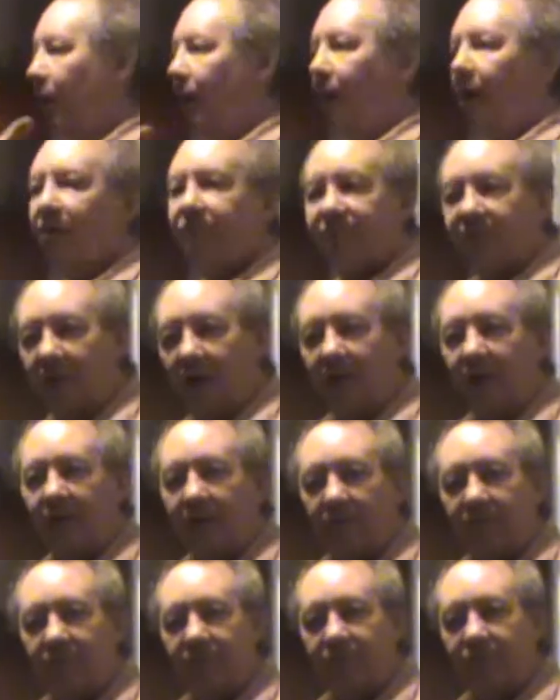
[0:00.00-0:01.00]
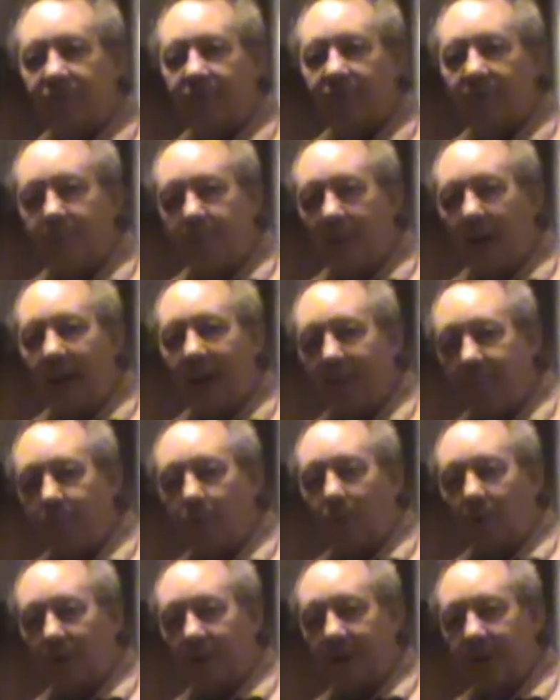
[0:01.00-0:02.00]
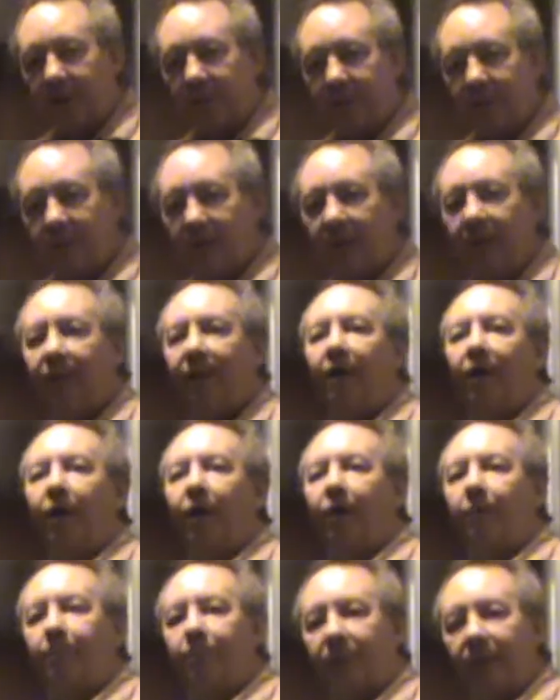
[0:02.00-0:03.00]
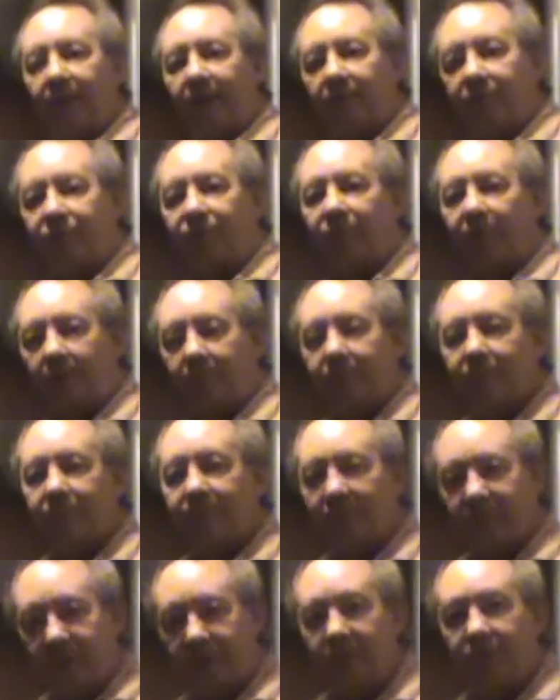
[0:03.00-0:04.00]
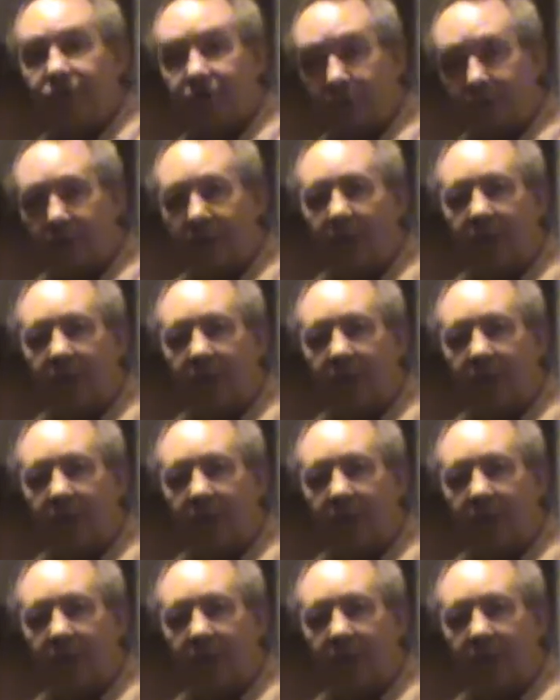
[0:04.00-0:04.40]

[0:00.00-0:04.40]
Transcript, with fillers: off of the pipe organ are played from the digital